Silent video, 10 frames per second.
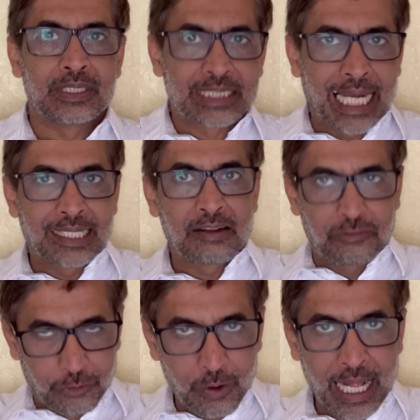Channel
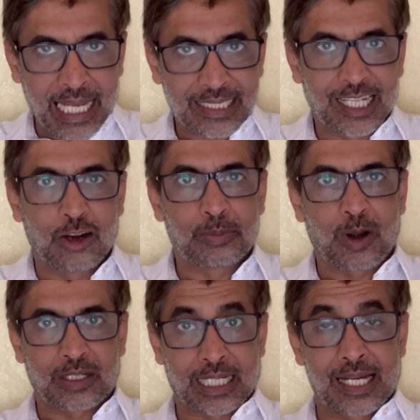4 has now
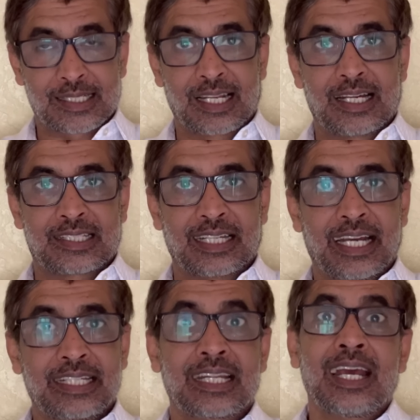broadcast last
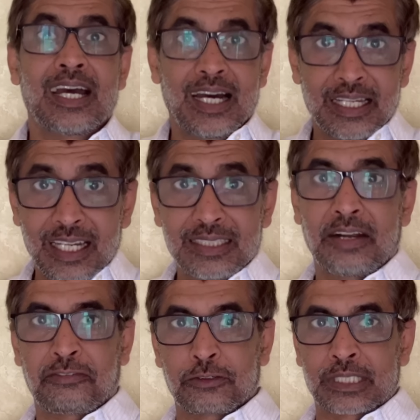night
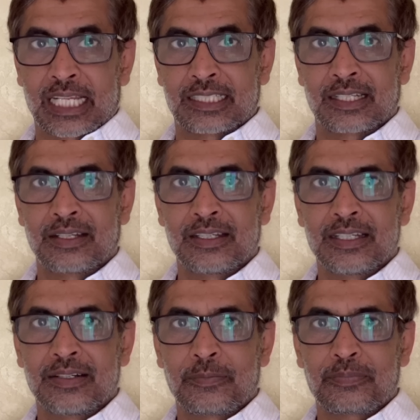another footage
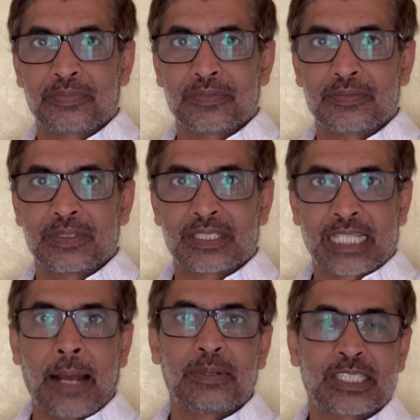
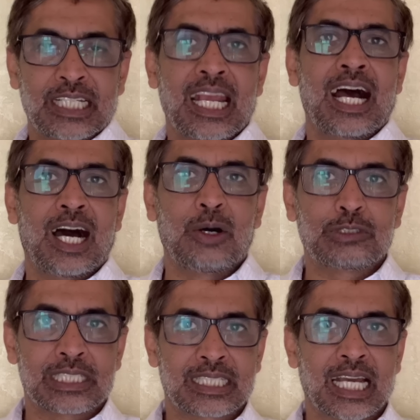establishing how
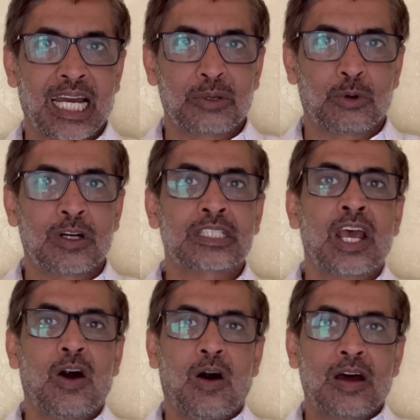this guy was
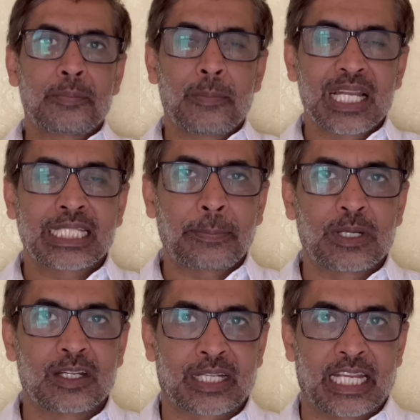on
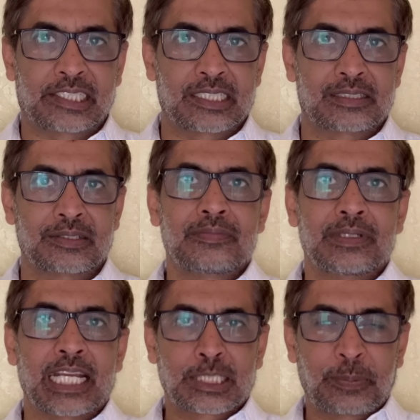multiple locations,
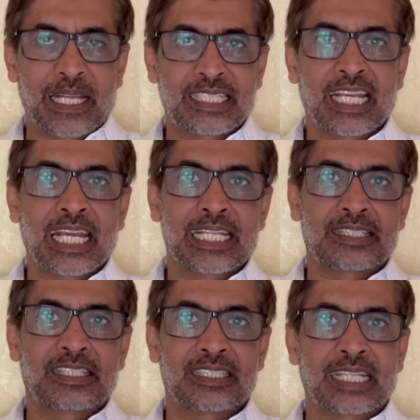expressing
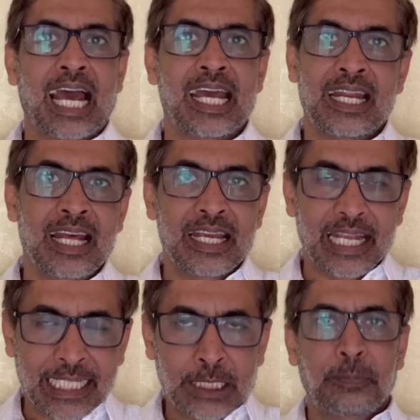his desire
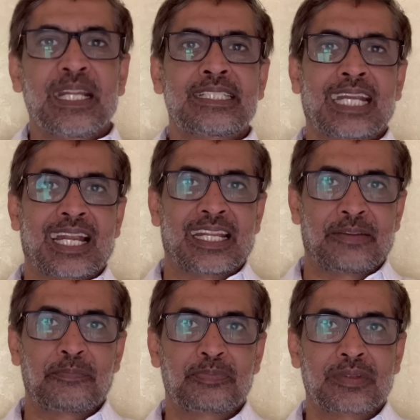
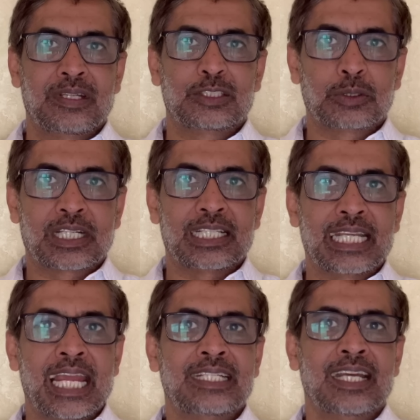explicitly to
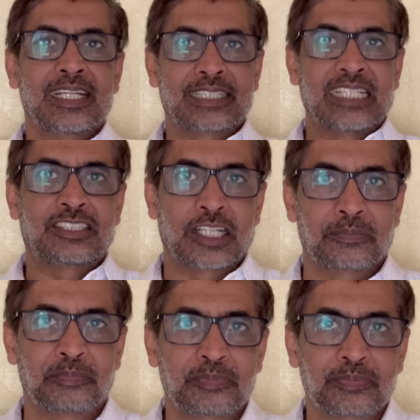create tension.